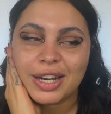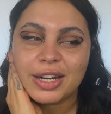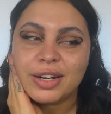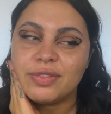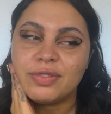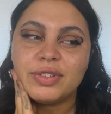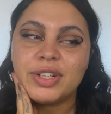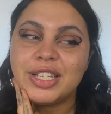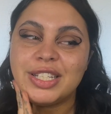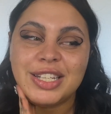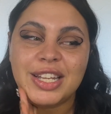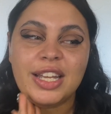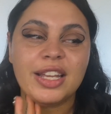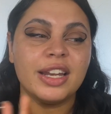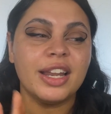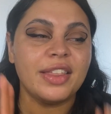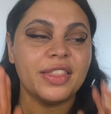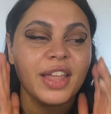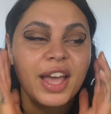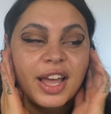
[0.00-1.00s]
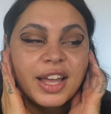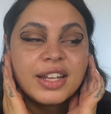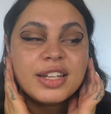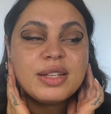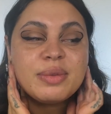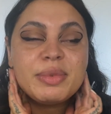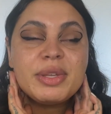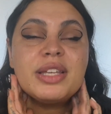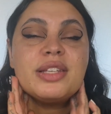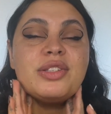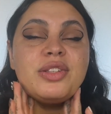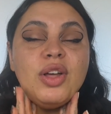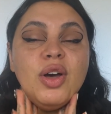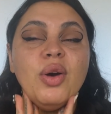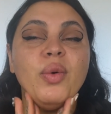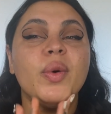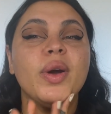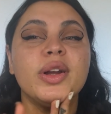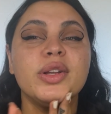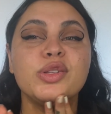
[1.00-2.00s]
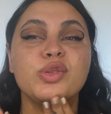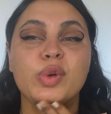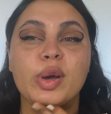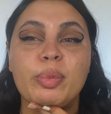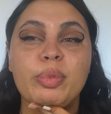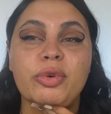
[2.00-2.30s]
And it did. And that to me is long wear and sweat